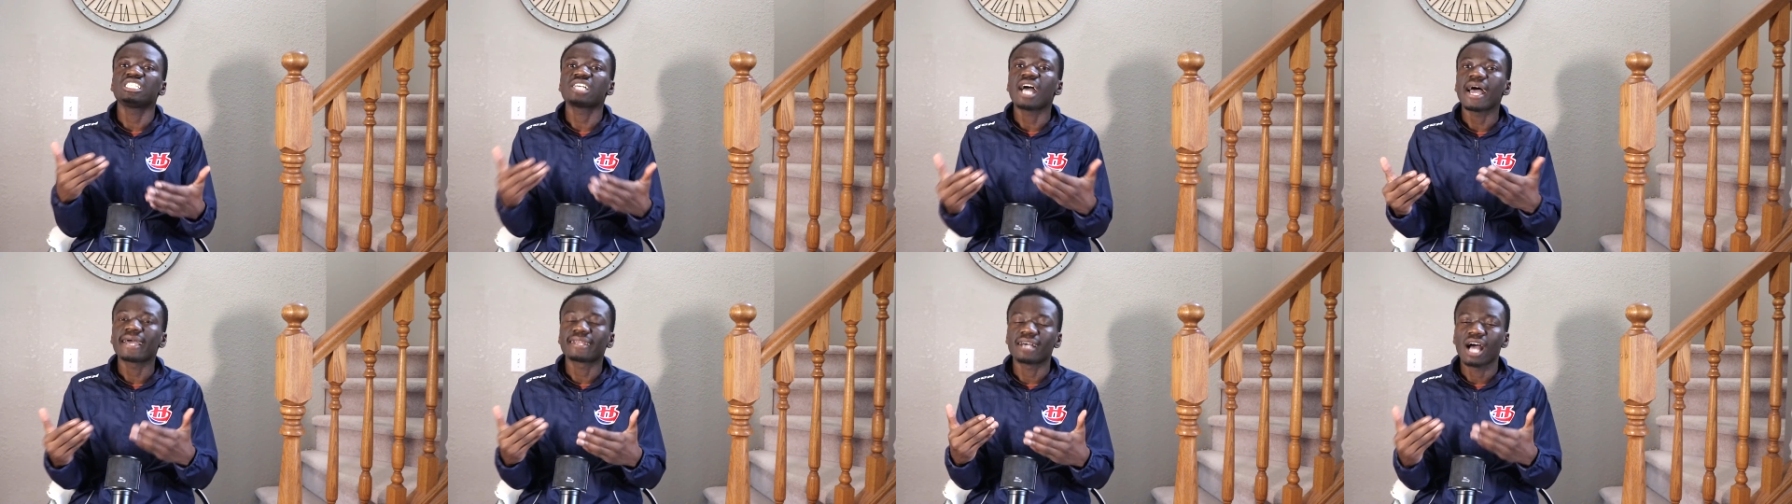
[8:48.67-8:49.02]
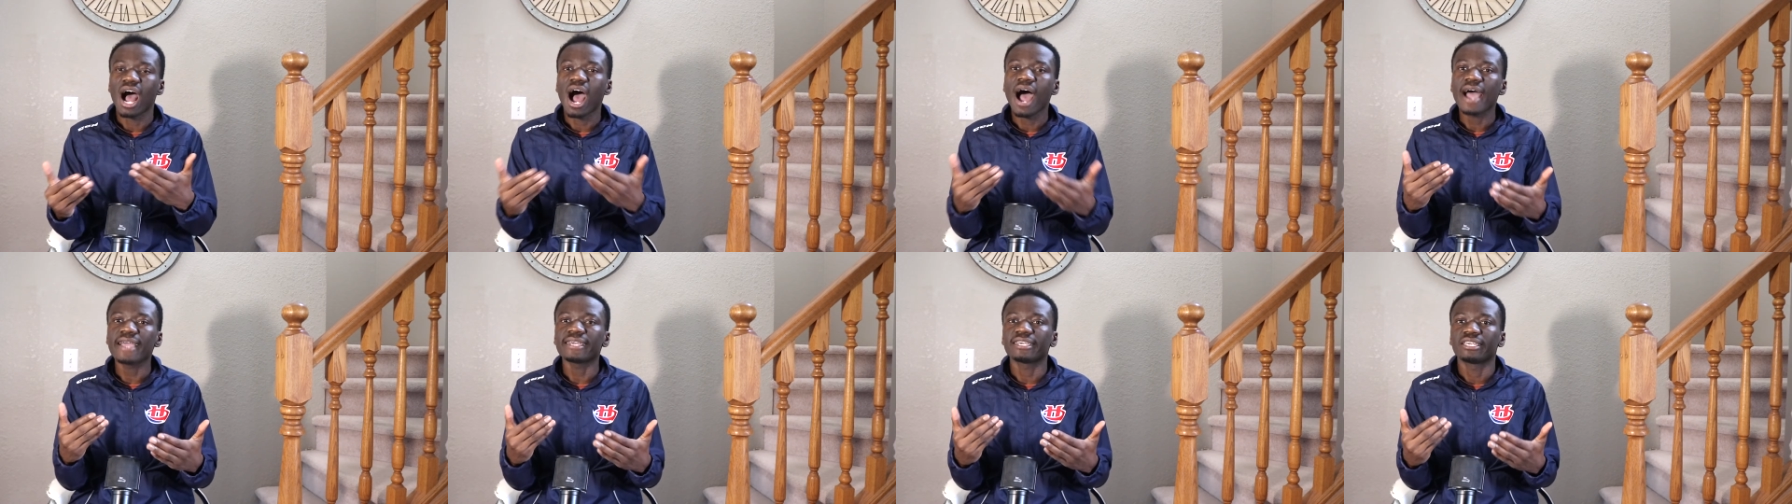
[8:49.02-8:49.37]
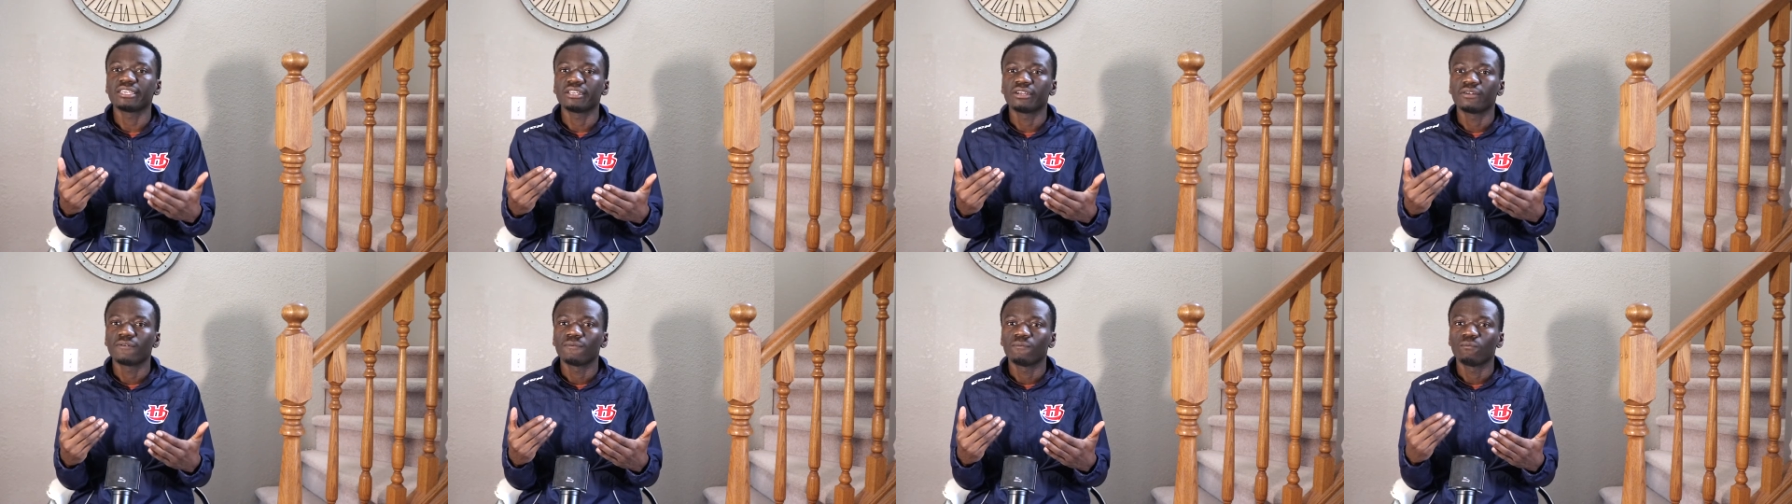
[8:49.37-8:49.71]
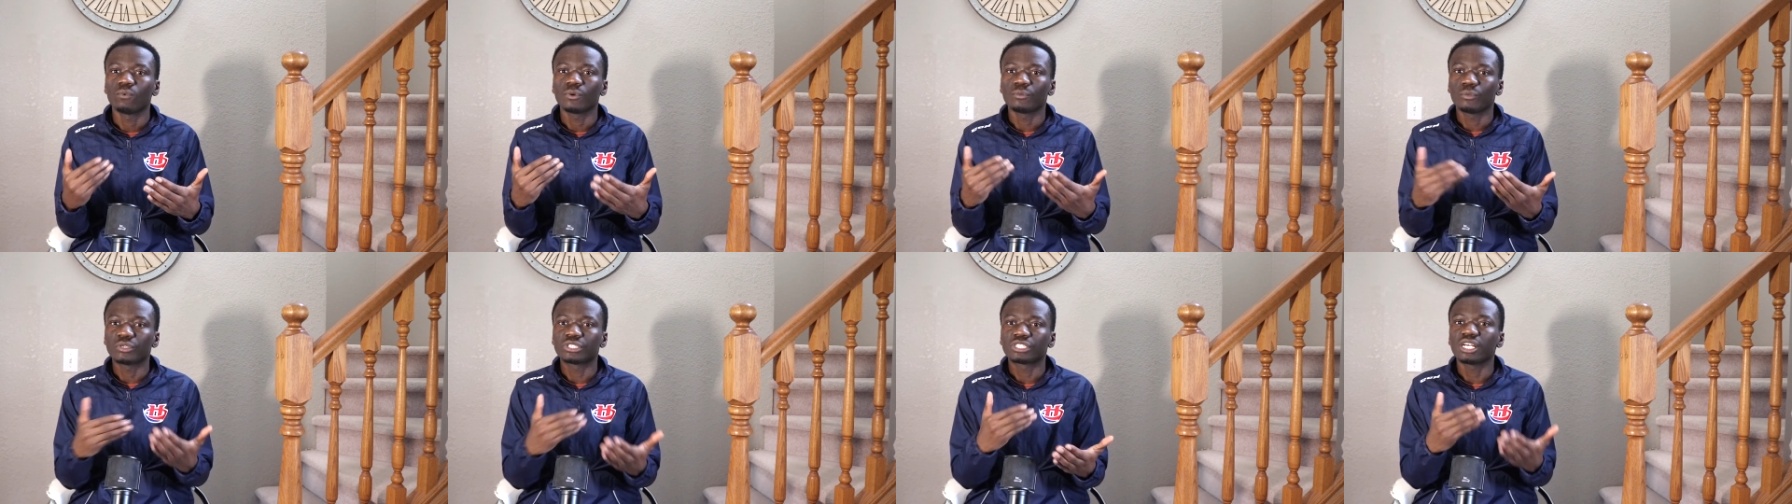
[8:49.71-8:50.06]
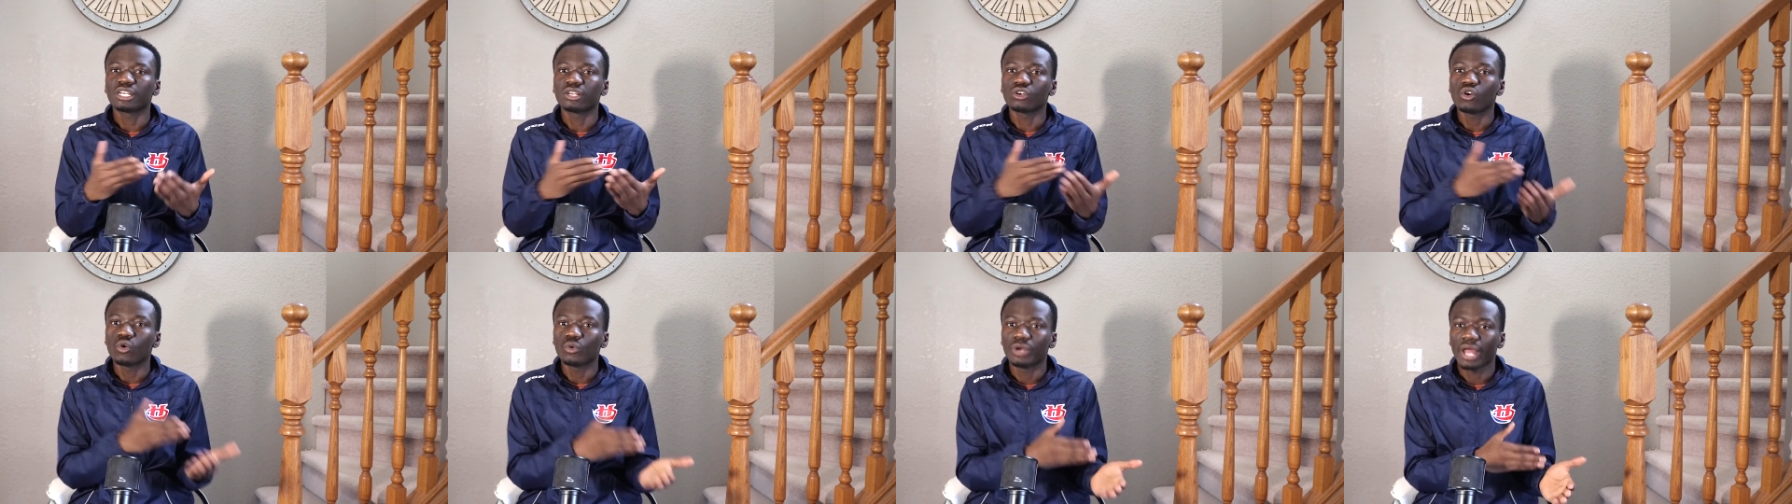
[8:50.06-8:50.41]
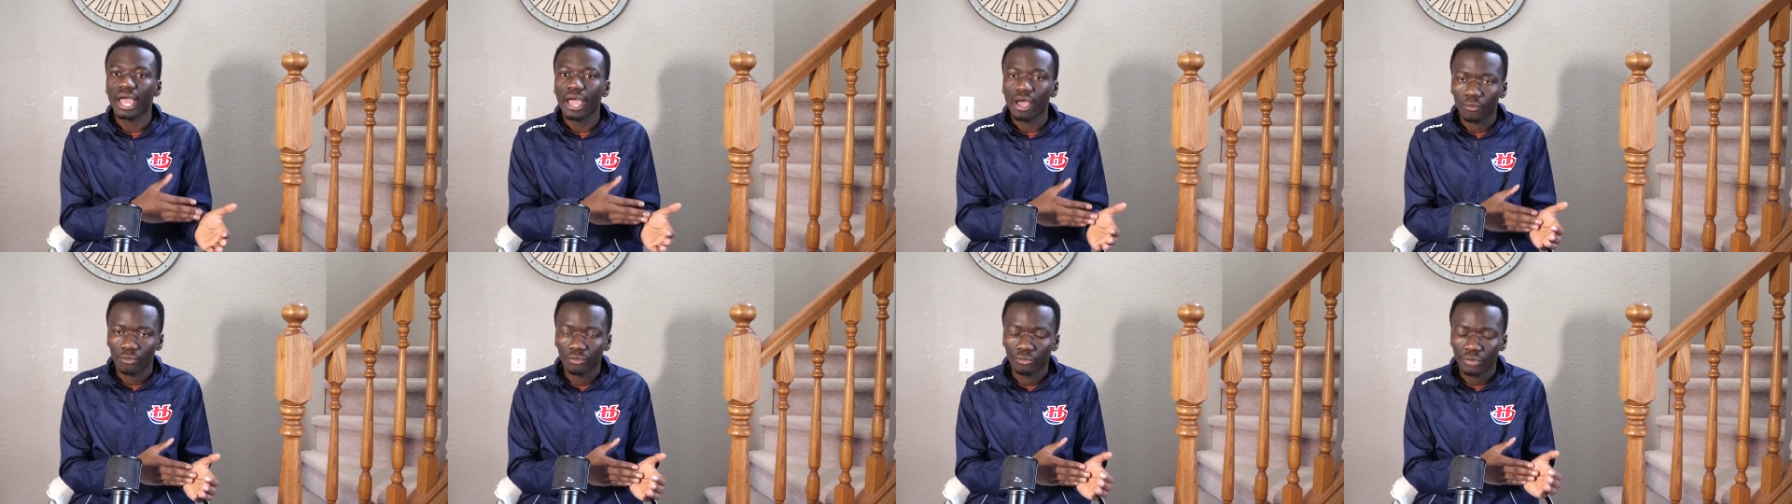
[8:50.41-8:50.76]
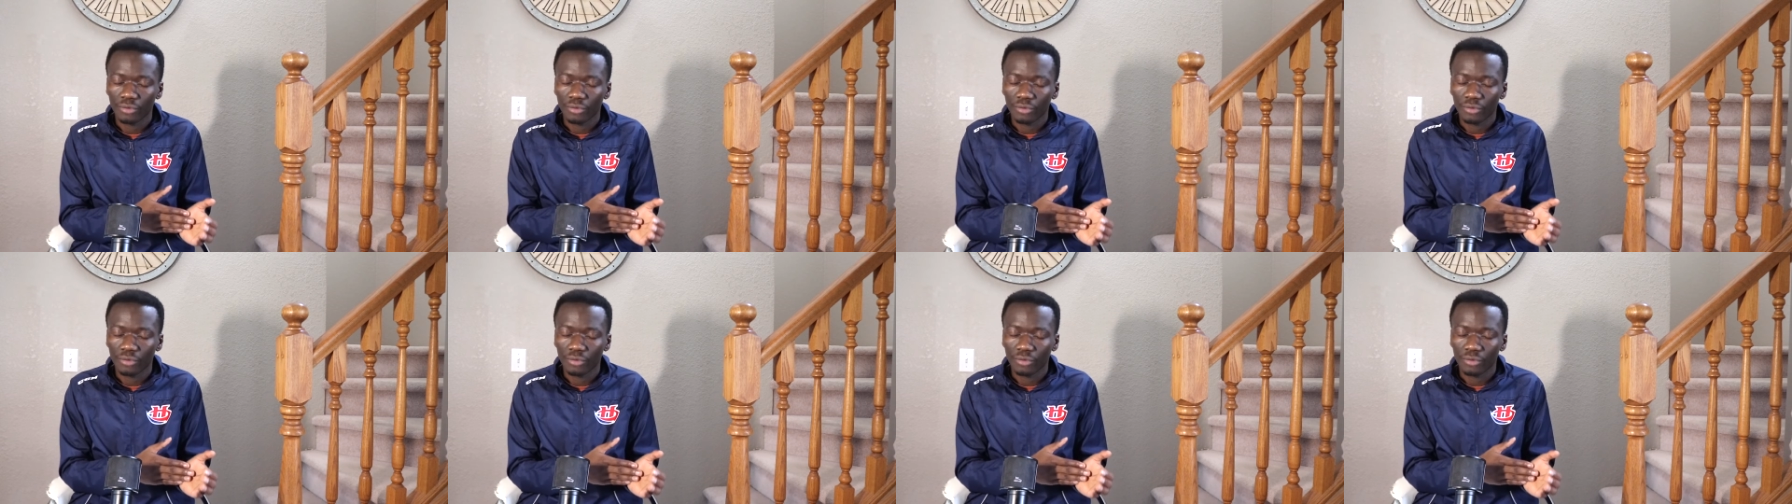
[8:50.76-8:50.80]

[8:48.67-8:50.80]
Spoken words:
eye to eye here. What's gonna go down,